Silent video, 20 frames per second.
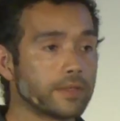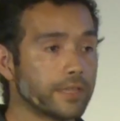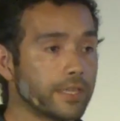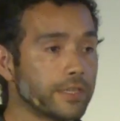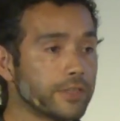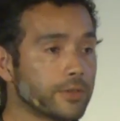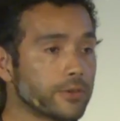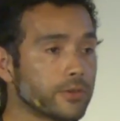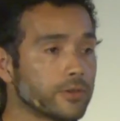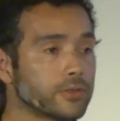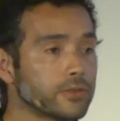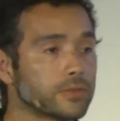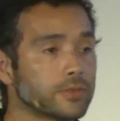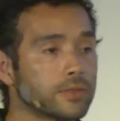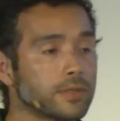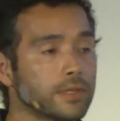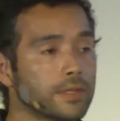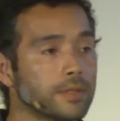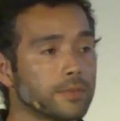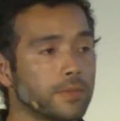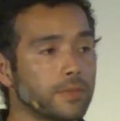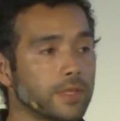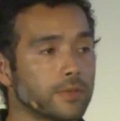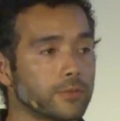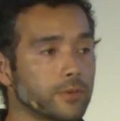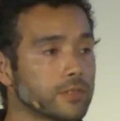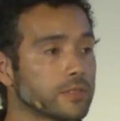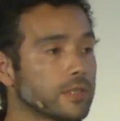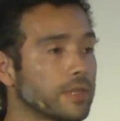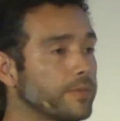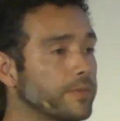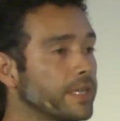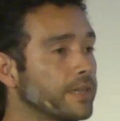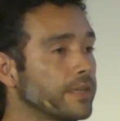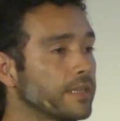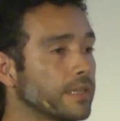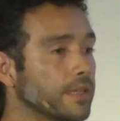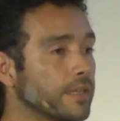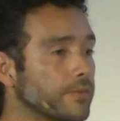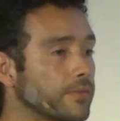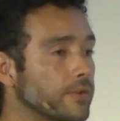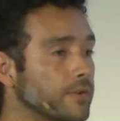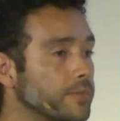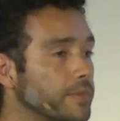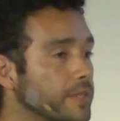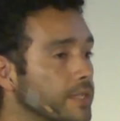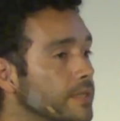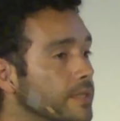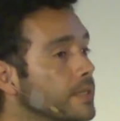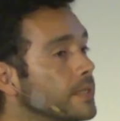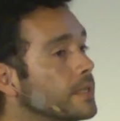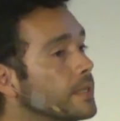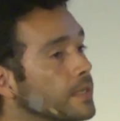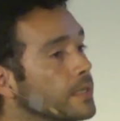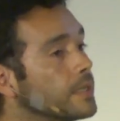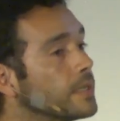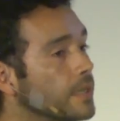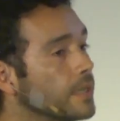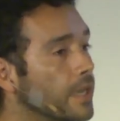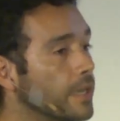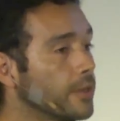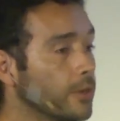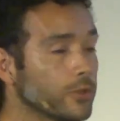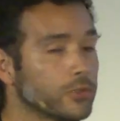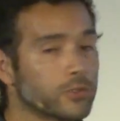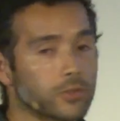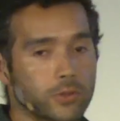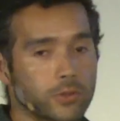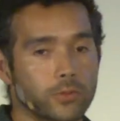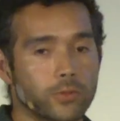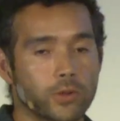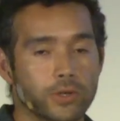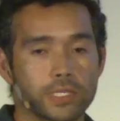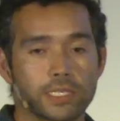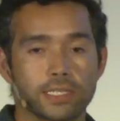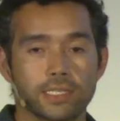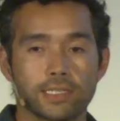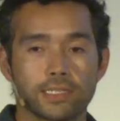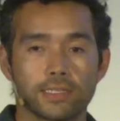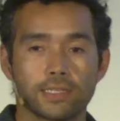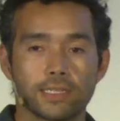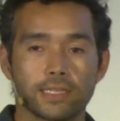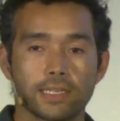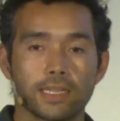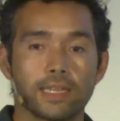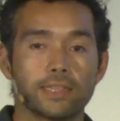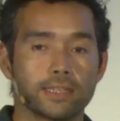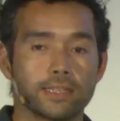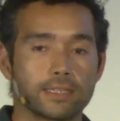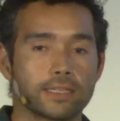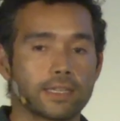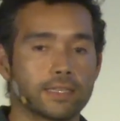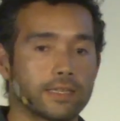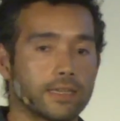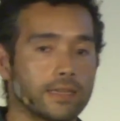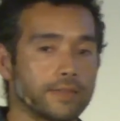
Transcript: dangerous, but it was a very gift for me, and also working in the Andean cat